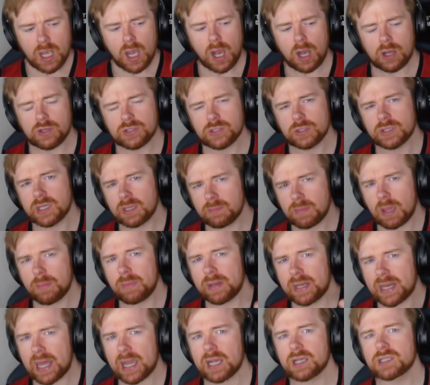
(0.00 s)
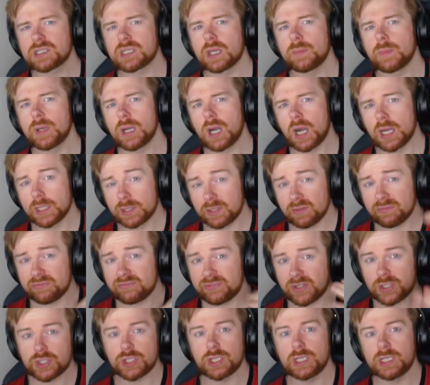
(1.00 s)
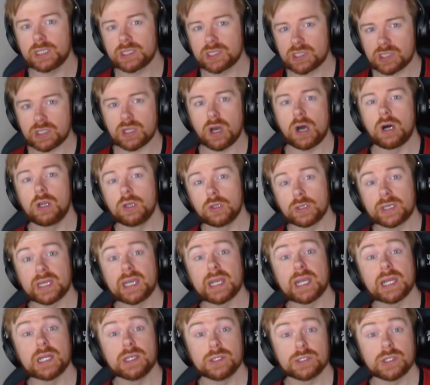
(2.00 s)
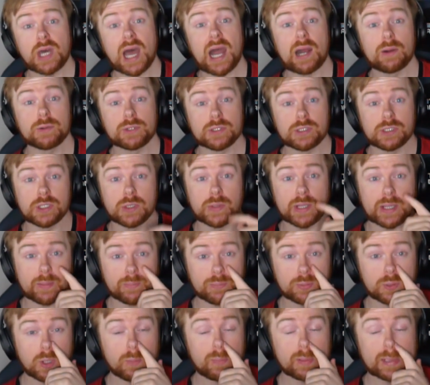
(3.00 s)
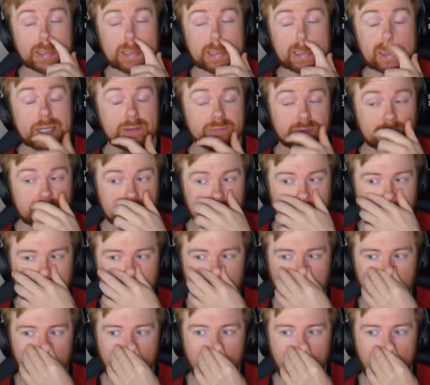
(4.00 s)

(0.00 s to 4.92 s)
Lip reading: I was looking maybe next summer I'd officially start looking into how to do it properly and everything.